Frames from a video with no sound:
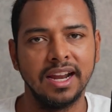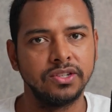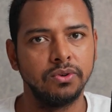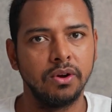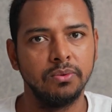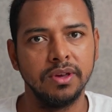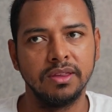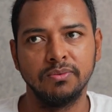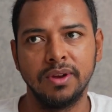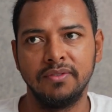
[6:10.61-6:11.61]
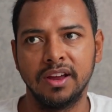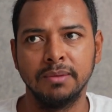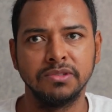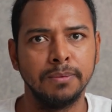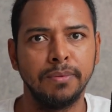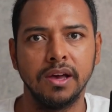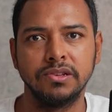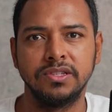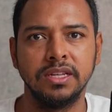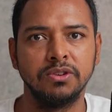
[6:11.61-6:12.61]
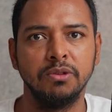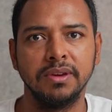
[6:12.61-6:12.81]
struggle with whenever it comes to imposter syndrome.